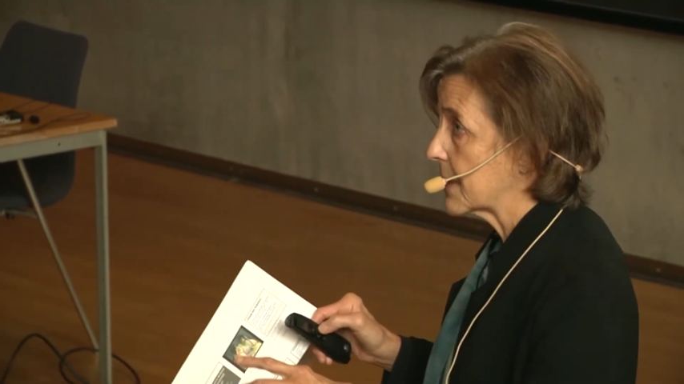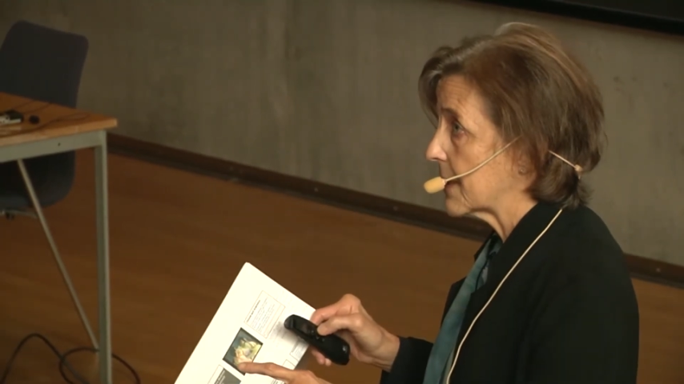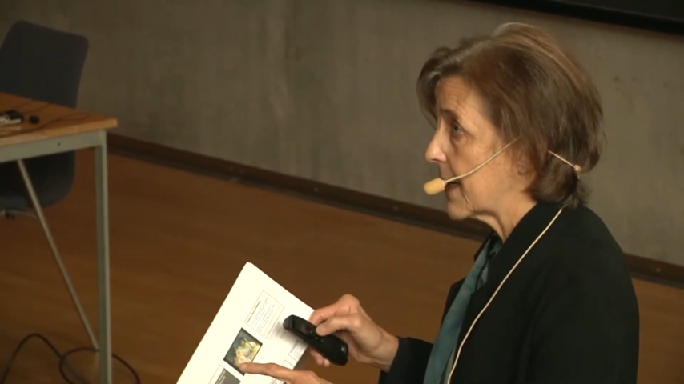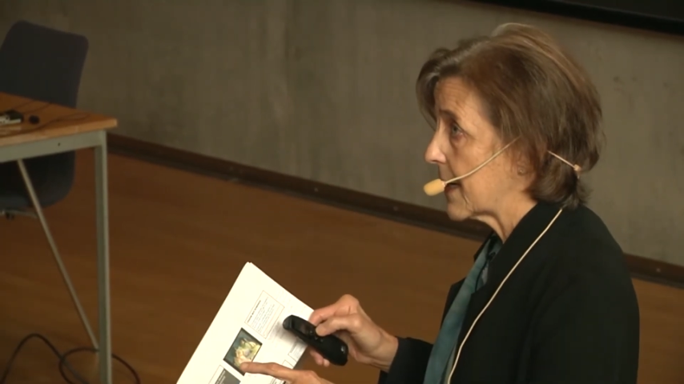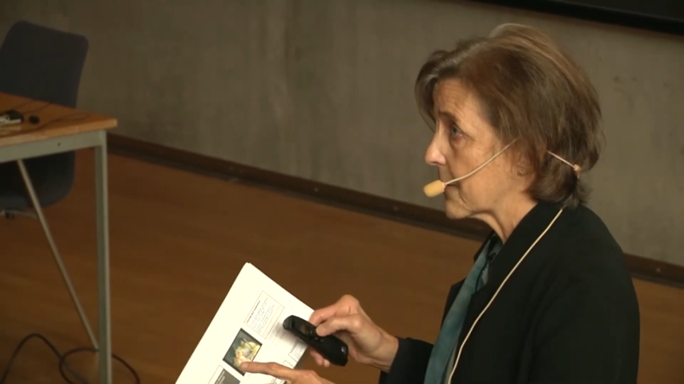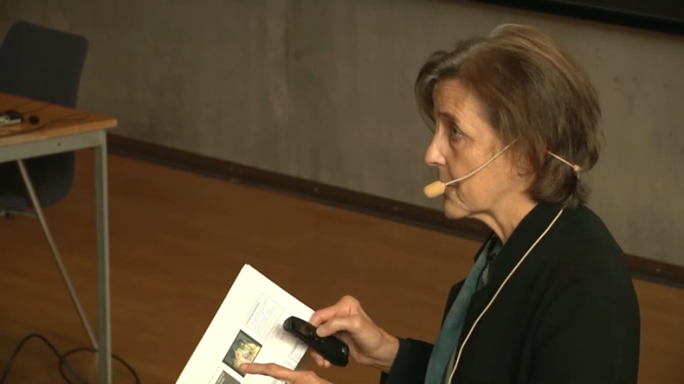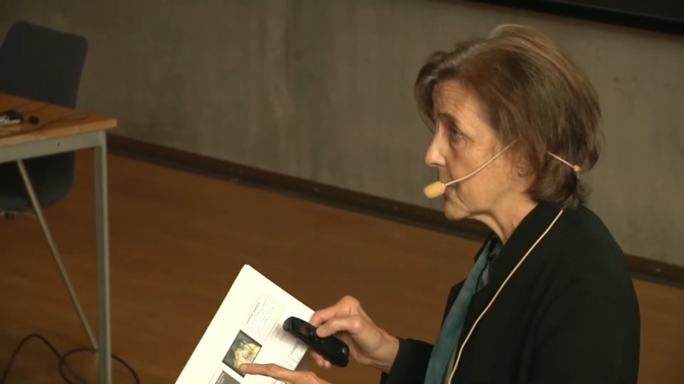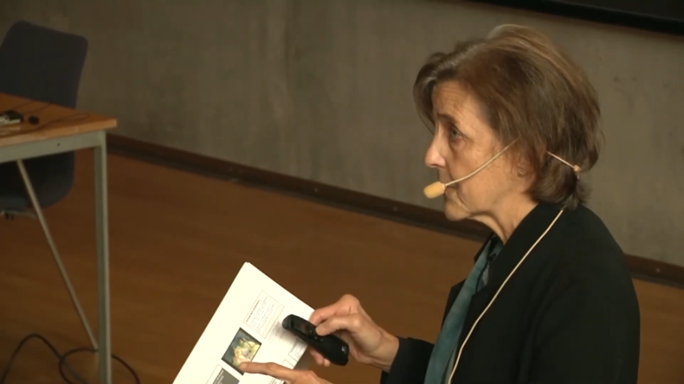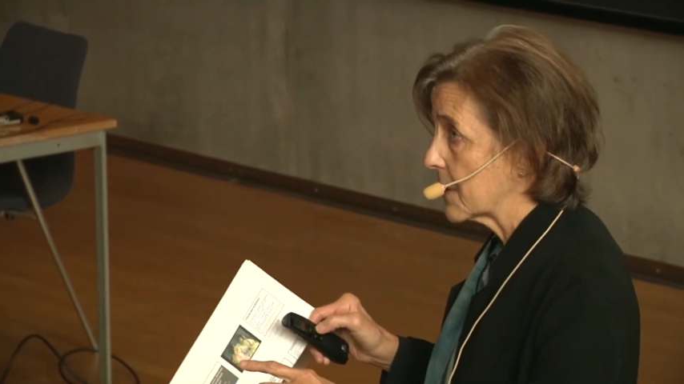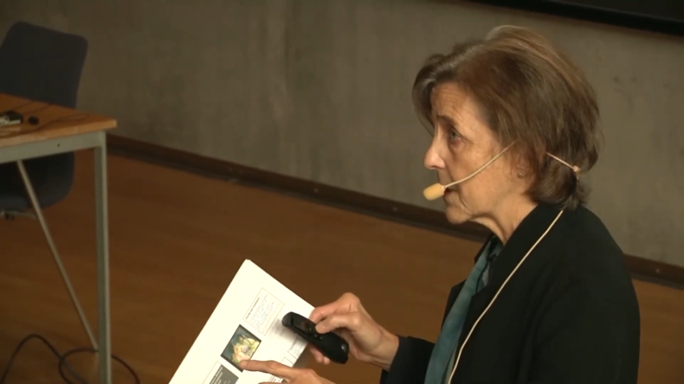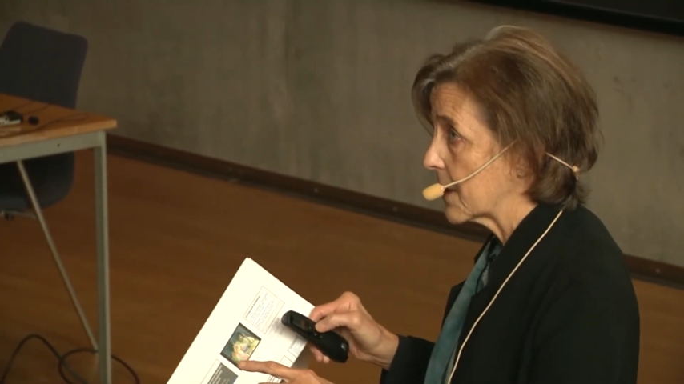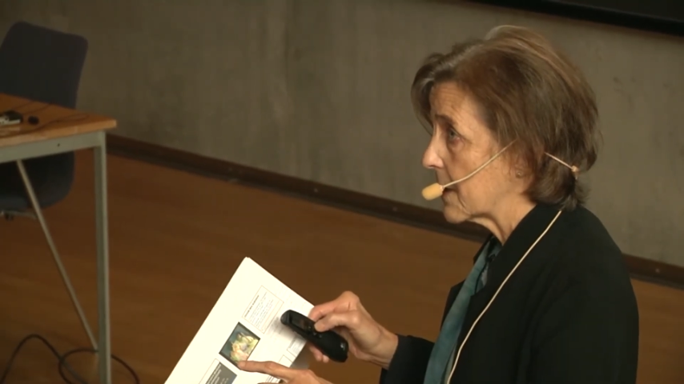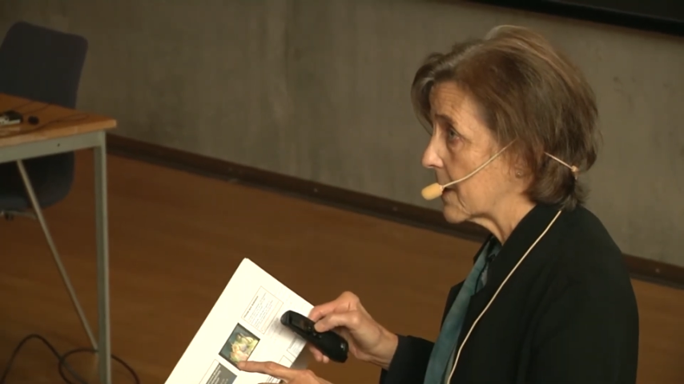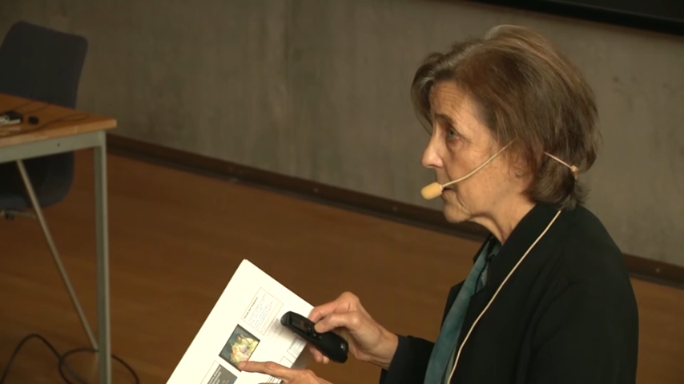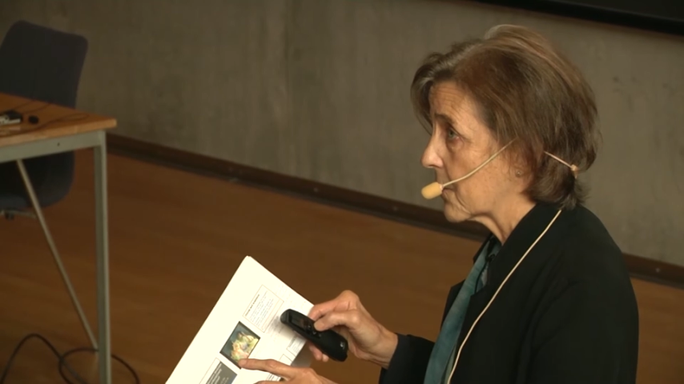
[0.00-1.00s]
to
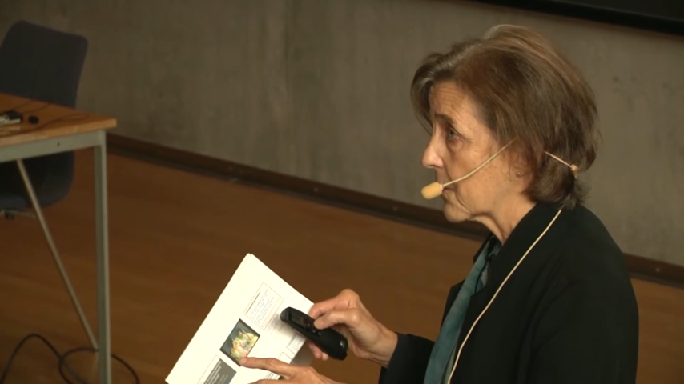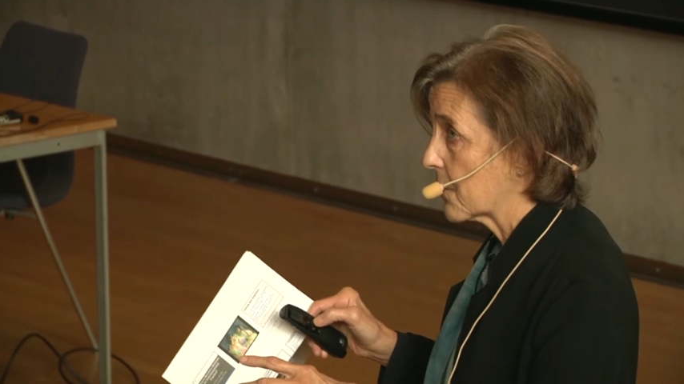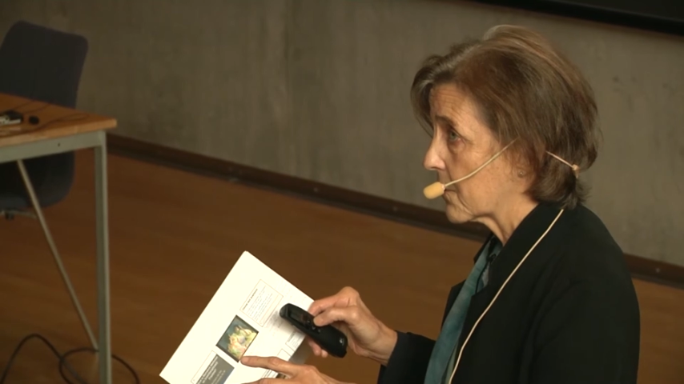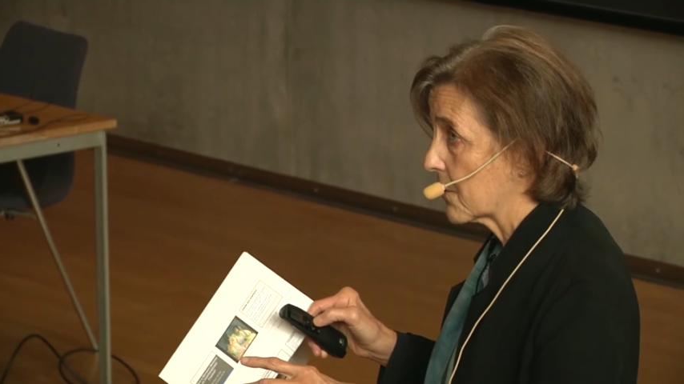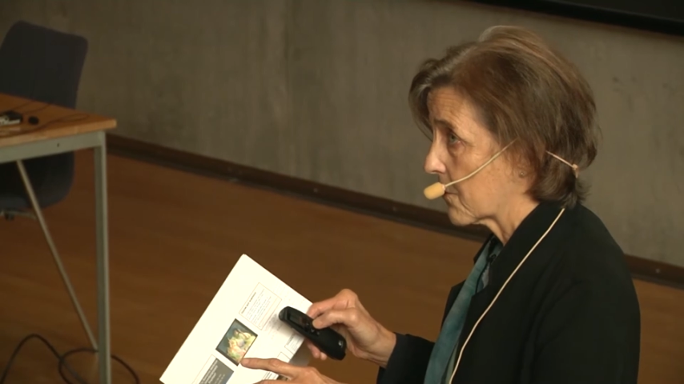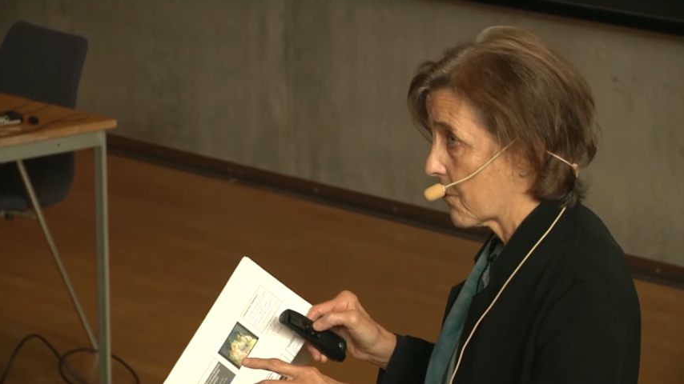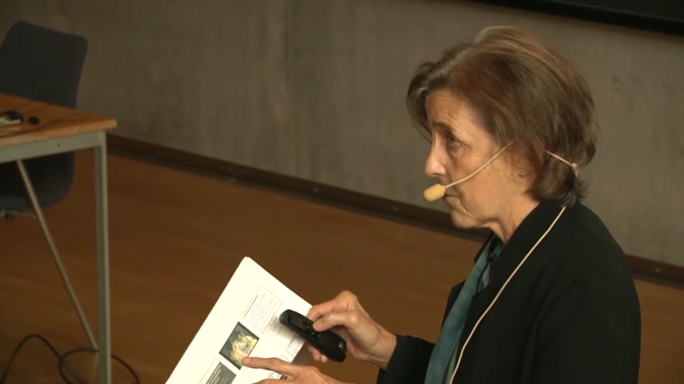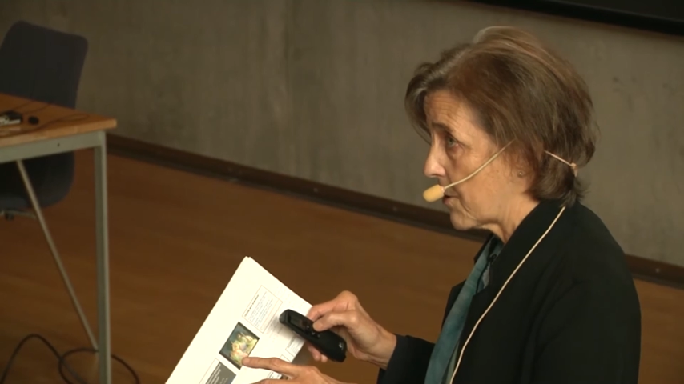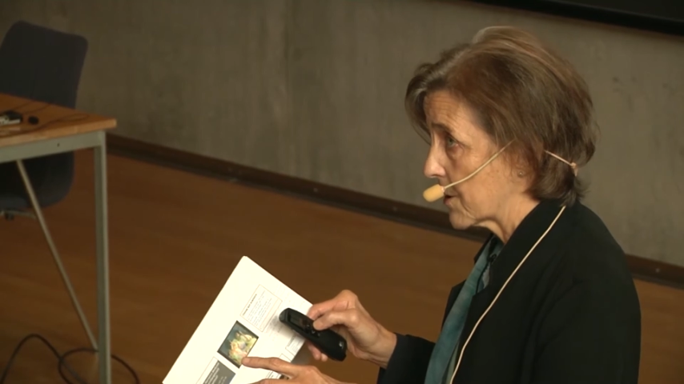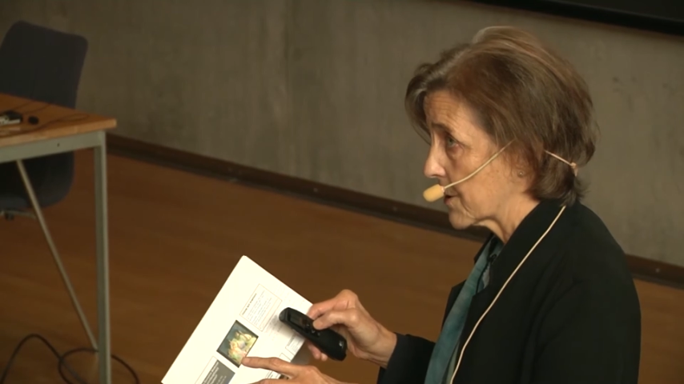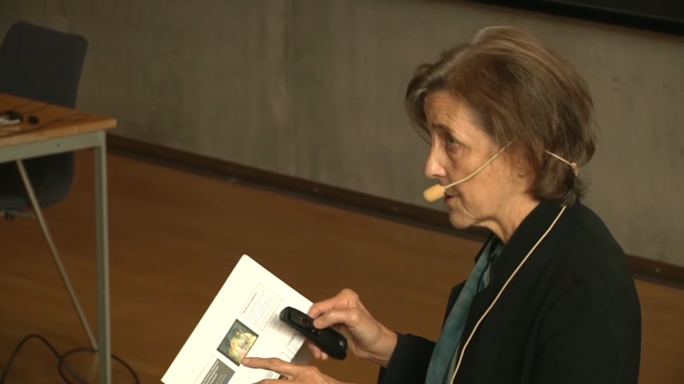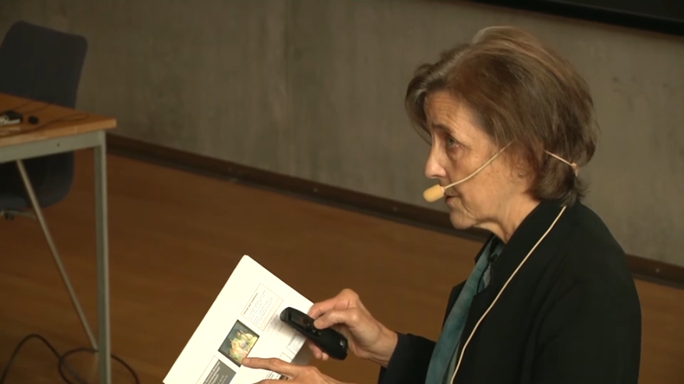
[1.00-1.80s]
actually cross